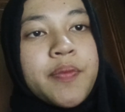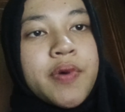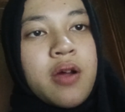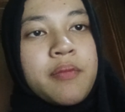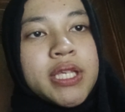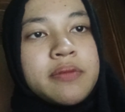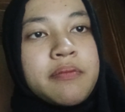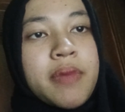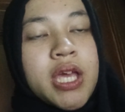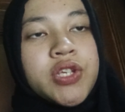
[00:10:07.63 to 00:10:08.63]
promised
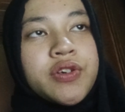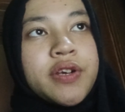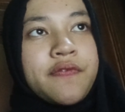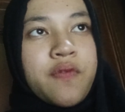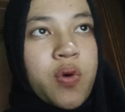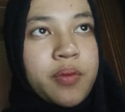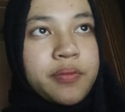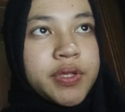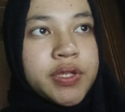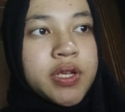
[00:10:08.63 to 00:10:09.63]
major reforms.